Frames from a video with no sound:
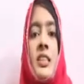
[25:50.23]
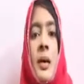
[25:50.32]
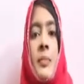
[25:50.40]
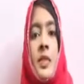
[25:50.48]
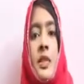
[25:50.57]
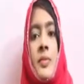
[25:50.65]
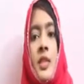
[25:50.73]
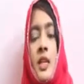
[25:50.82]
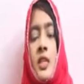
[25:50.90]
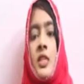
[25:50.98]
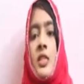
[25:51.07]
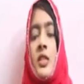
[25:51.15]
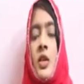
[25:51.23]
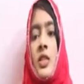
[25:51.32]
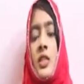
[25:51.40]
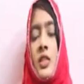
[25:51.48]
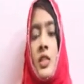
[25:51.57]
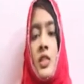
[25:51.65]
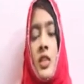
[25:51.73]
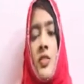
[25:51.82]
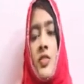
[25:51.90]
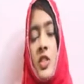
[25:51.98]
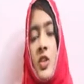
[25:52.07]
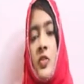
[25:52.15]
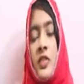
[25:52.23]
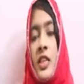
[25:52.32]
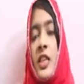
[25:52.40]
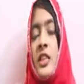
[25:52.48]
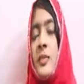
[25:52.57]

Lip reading: sometimes occurs on the surface of teeth.